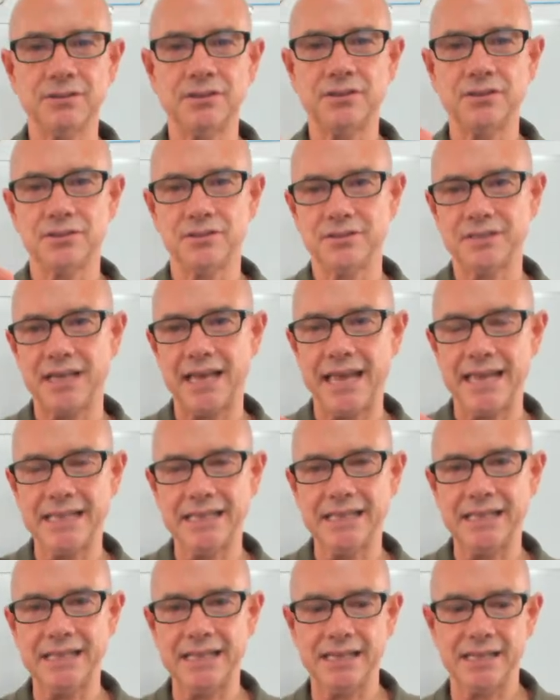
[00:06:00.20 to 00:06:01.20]
there's a
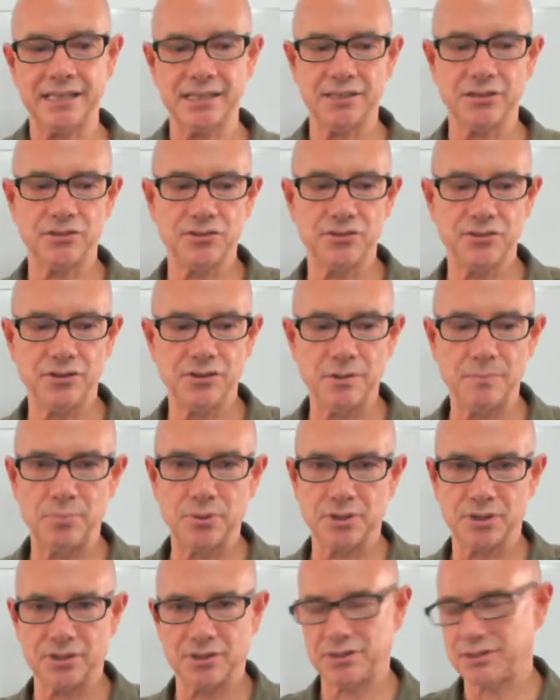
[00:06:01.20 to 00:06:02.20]
link to the
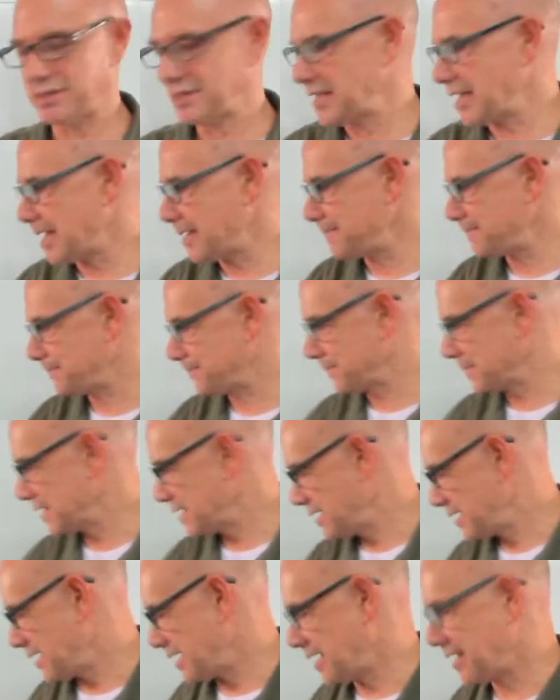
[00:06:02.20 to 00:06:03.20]
books, yeah?
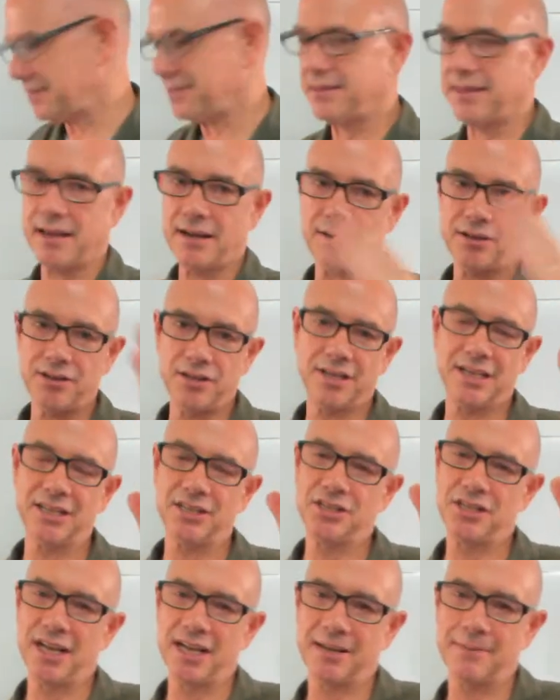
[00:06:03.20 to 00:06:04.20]
And there you could
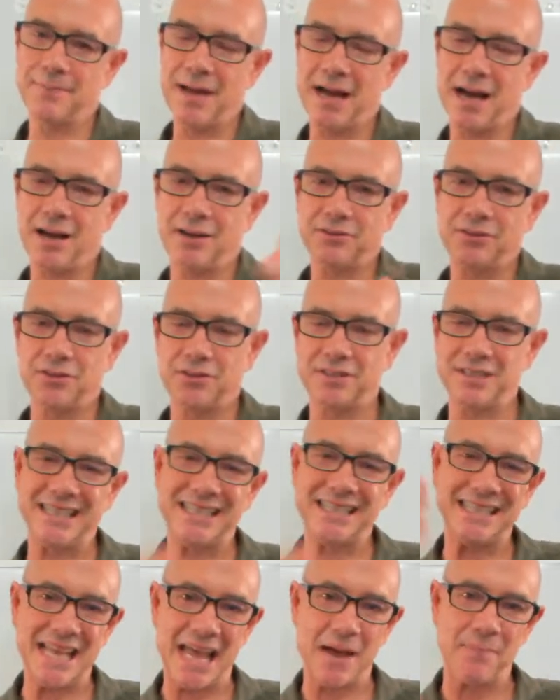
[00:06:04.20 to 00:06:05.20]
check them out. There's
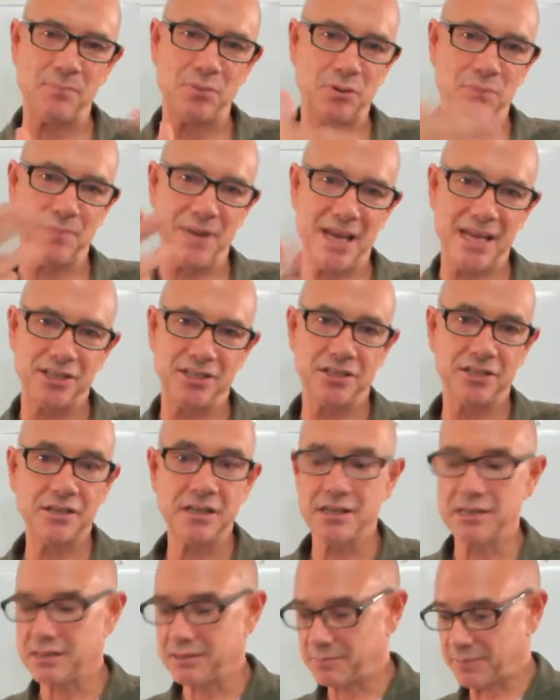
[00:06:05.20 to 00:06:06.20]
example pages.
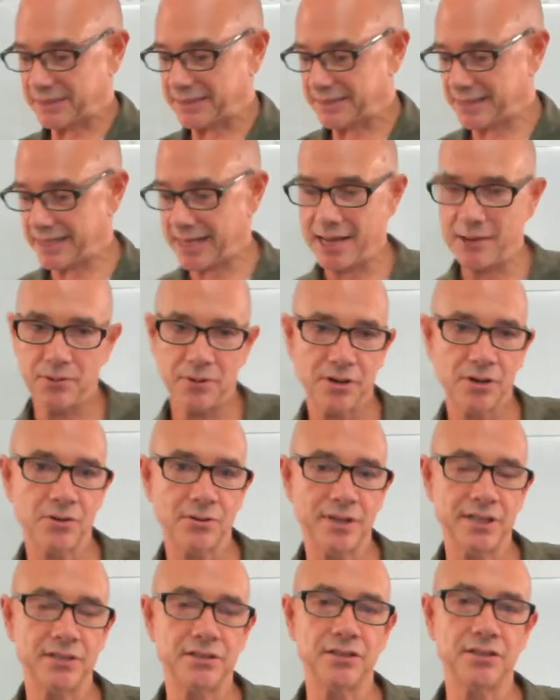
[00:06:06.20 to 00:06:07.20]
But today we're
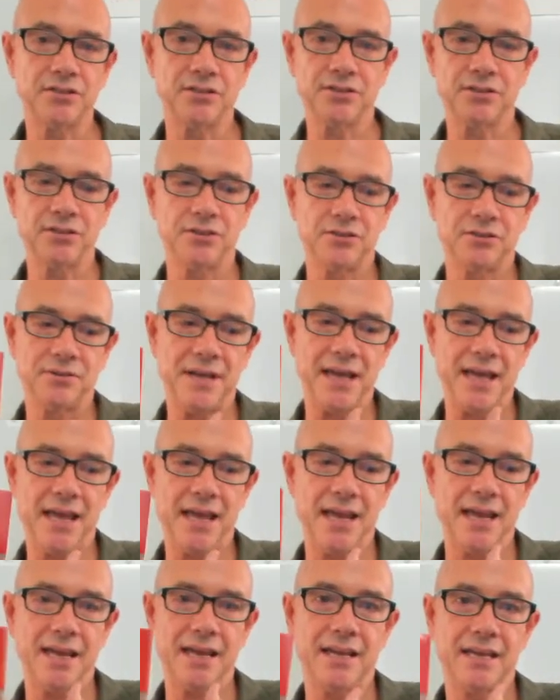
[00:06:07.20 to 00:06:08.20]
going to do
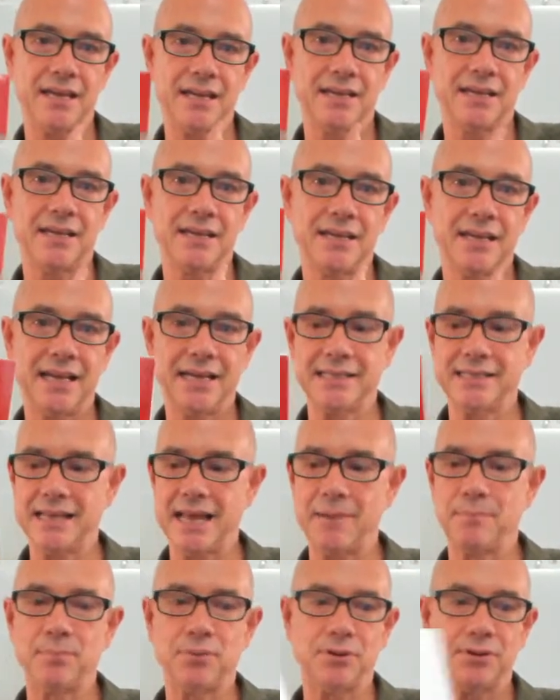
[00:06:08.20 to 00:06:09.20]
a
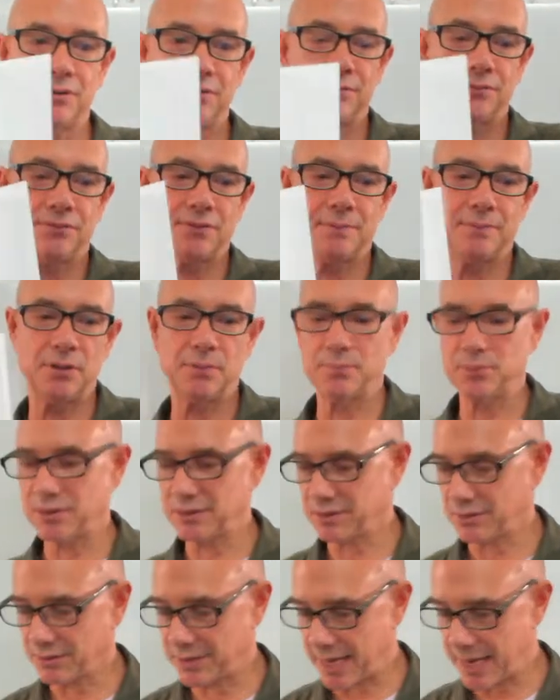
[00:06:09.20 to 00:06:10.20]
example from the
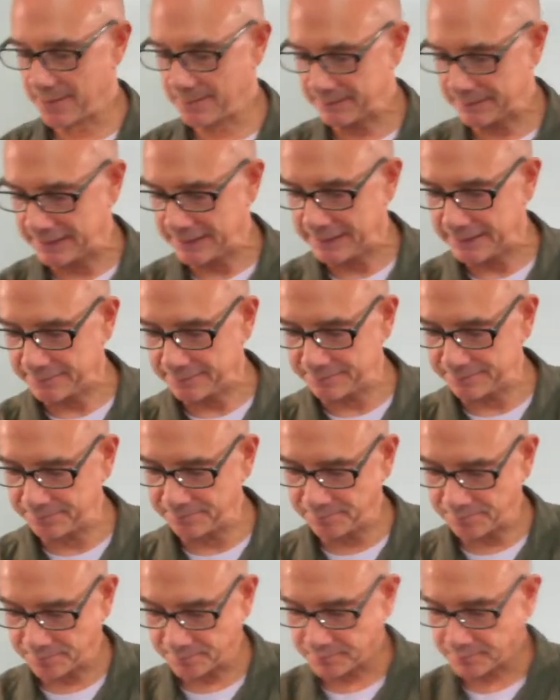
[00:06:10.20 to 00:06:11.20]
book, okay?
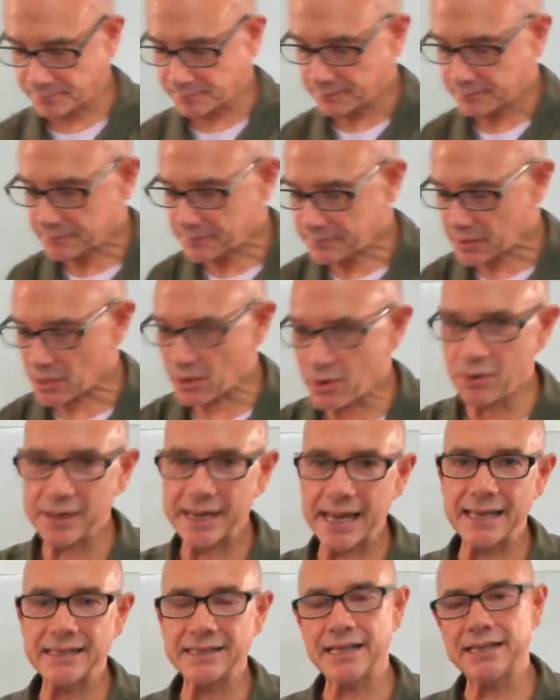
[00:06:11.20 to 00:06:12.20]

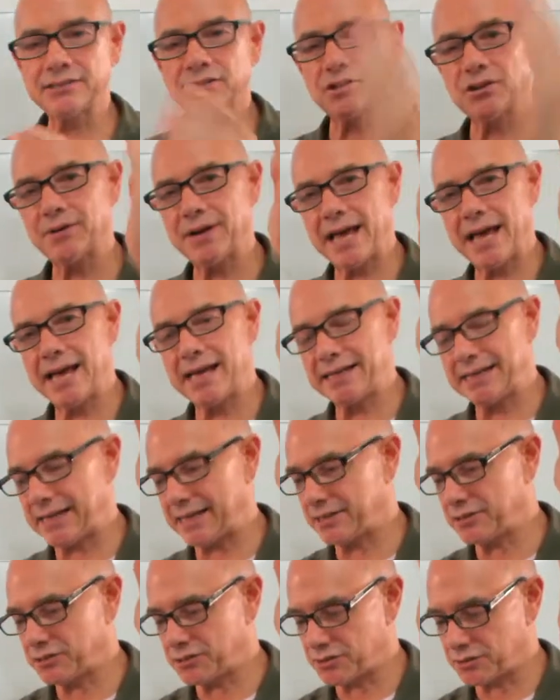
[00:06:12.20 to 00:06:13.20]
Okay, let's go ahead
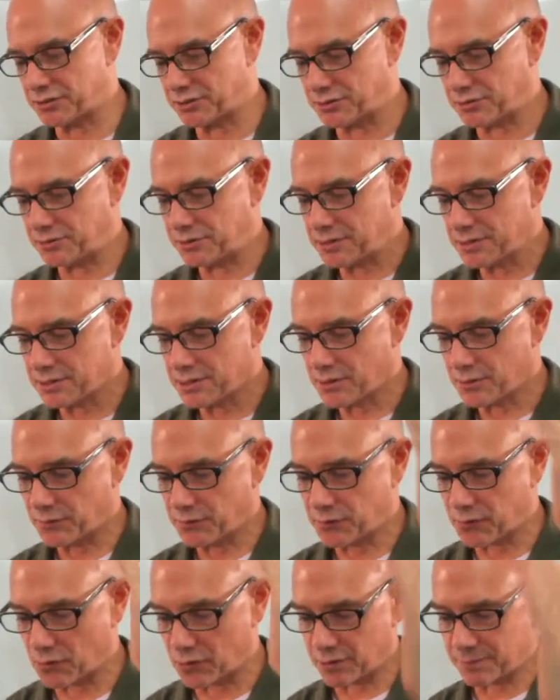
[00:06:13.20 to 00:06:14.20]
and do
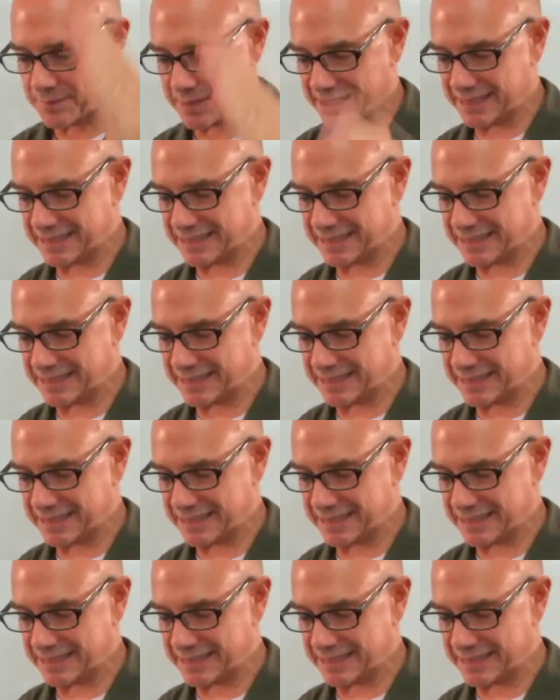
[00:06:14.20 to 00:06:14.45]
form a